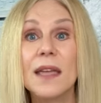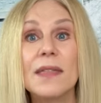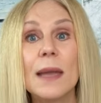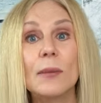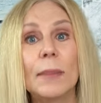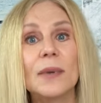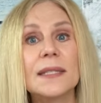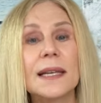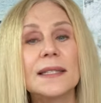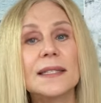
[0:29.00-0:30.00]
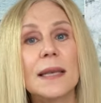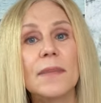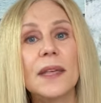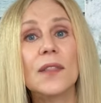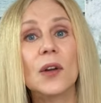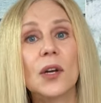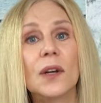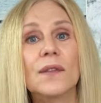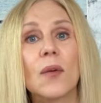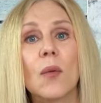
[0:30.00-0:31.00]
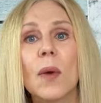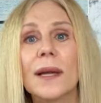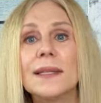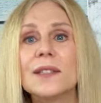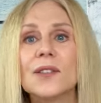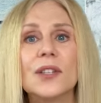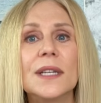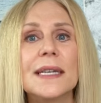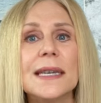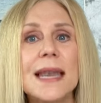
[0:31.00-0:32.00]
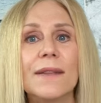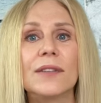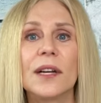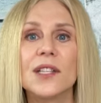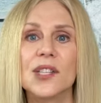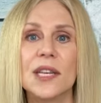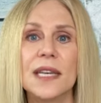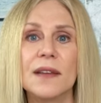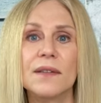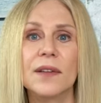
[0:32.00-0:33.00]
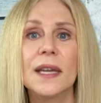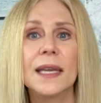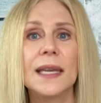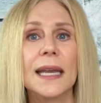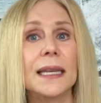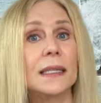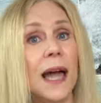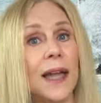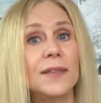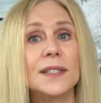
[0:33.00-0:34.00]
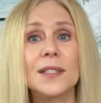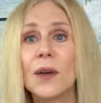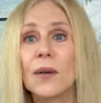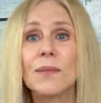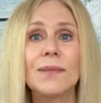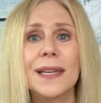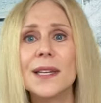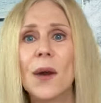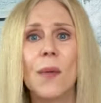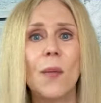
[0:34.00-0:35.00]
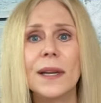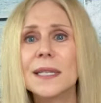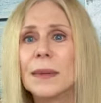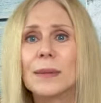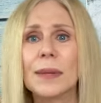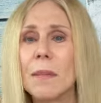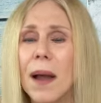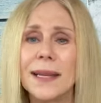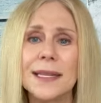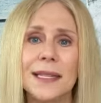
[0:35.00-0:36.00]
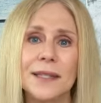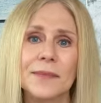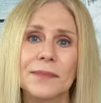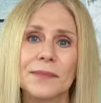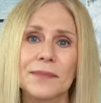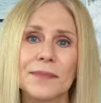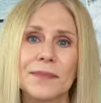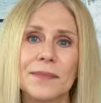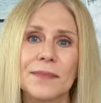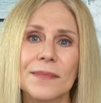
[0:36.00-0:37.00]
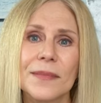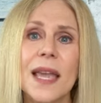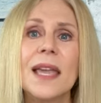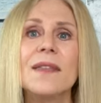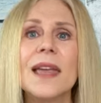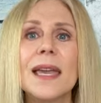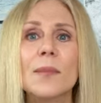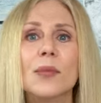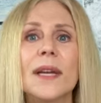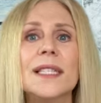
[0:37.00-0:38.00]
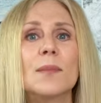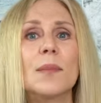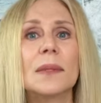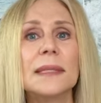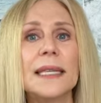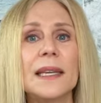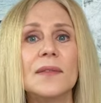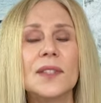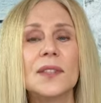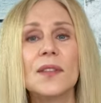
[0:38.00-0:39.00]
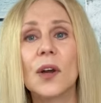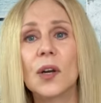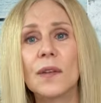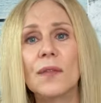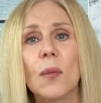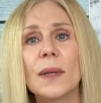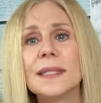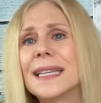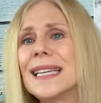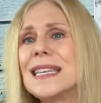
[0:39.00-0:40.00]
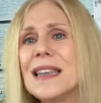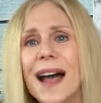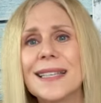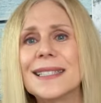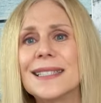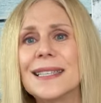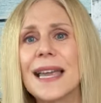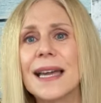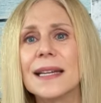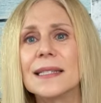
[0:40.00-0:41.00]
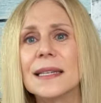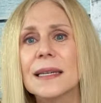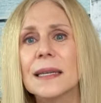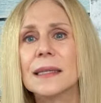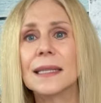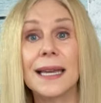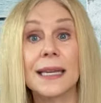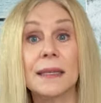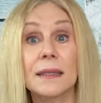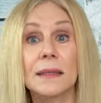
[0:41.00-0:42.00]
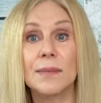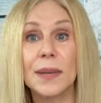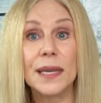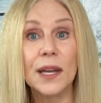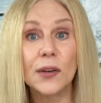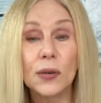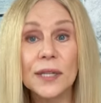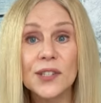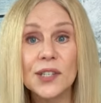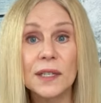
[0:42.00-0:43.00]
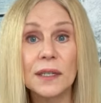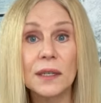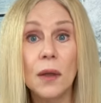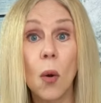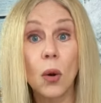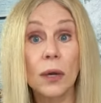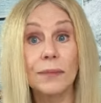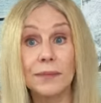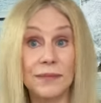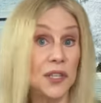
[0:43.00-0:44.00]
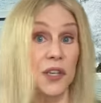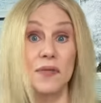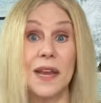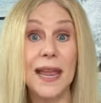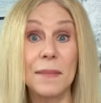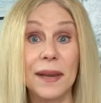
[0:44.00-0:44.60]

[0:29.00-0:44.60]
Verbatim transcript: They represent something the hurtful ones could never achieve in life, and so they don't want to be reminded. They embrace beliefs the hurtful ones cannot stand, like being a Christian, or you name